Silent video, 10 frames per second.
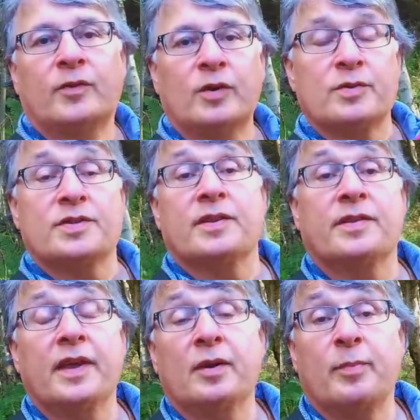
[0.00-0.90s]
course, the
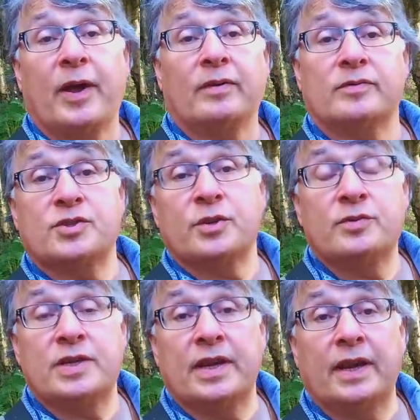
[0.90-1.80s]
thing about
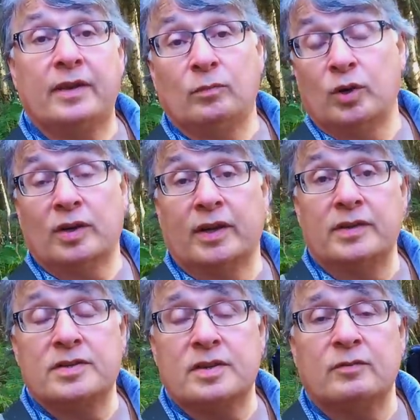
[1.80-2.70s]
shooting in
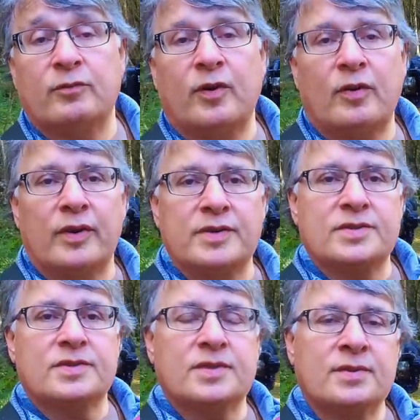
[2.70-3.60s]
woodlands and
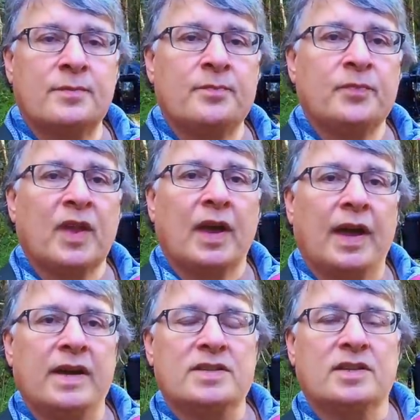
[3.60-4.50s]
forests
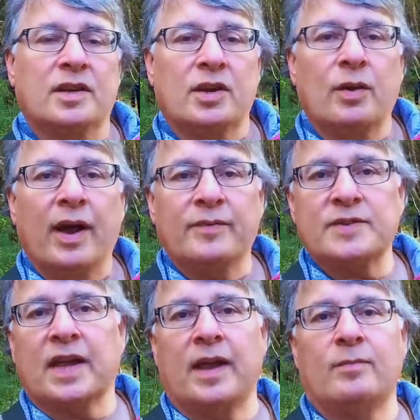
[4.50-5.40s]
is that you have
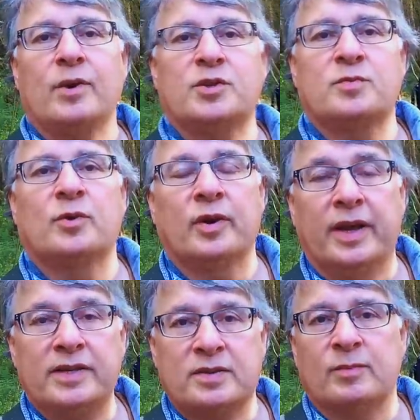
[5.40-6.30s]
to get much more
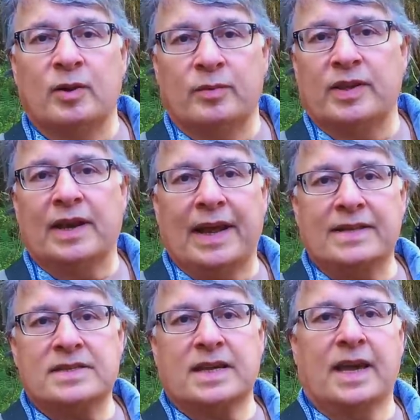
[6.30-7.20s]
intimate with the
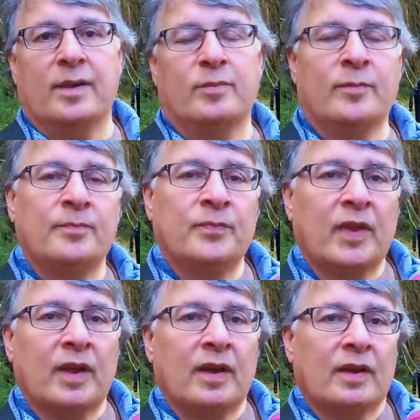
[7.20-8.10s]
landscape.
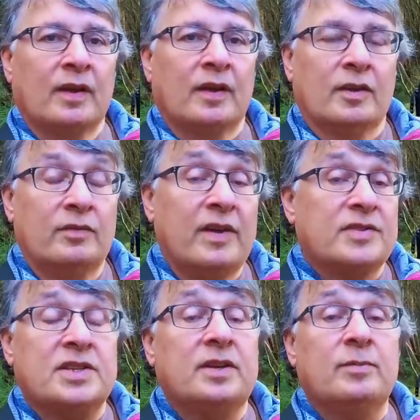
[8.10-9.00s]
You've never
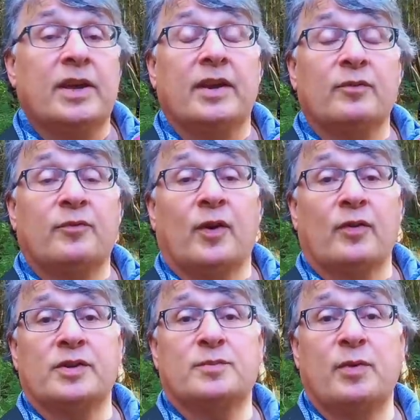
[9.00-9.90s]
seen me in a
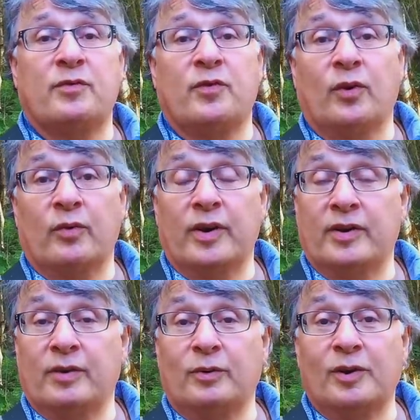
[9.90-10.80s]
forest before in
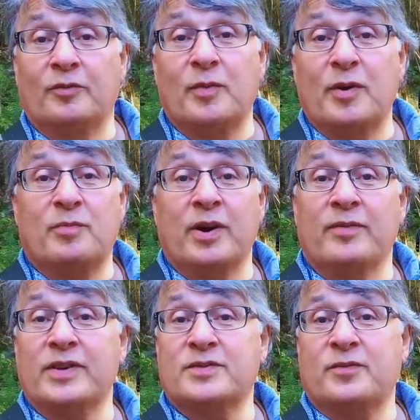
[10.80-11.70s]
all of my
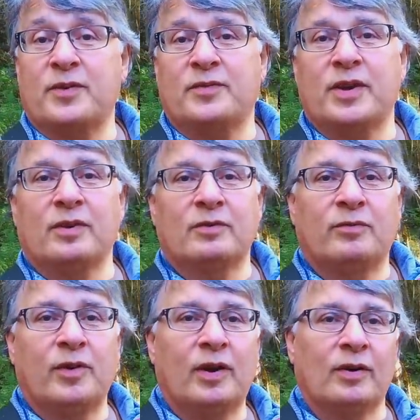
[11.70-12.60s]
previous 50 odd
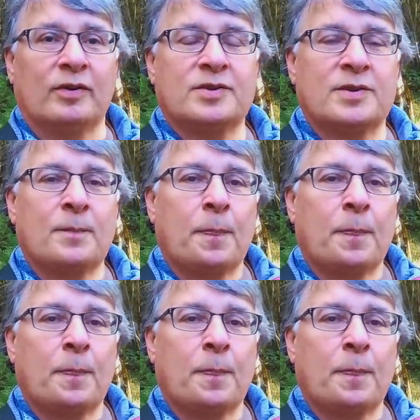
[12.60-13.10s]
vlogs.